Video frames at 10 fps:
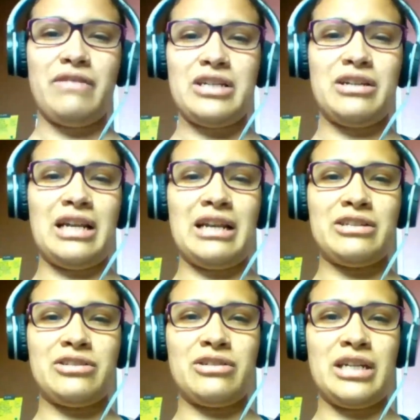
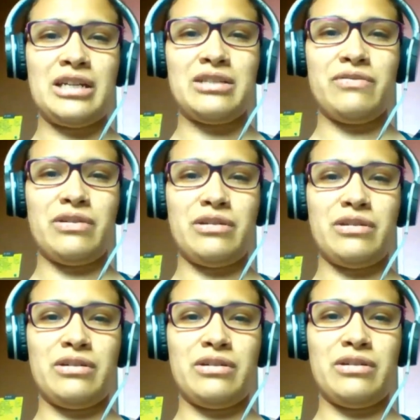electronics
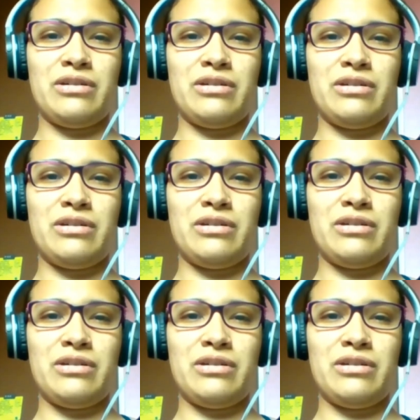for my